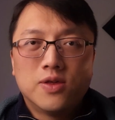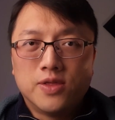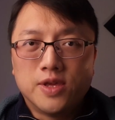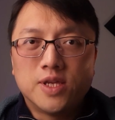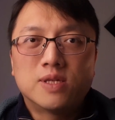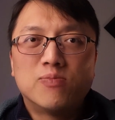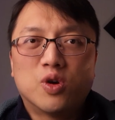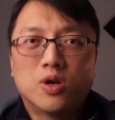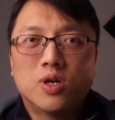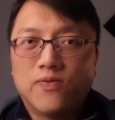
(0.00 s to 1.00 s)
These
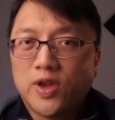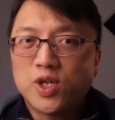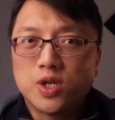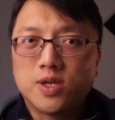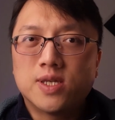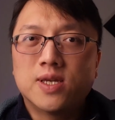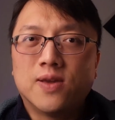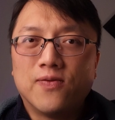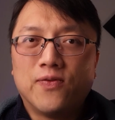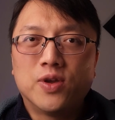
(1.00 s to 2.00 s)
moral convictions
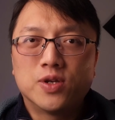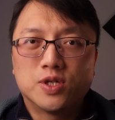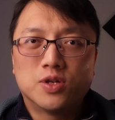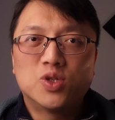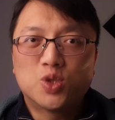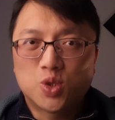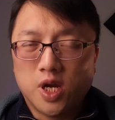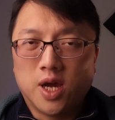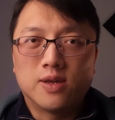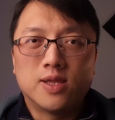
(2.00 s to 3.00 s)
can feel so
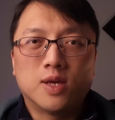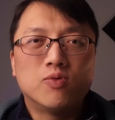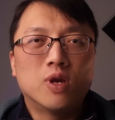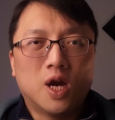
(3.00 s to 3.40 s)
strong that we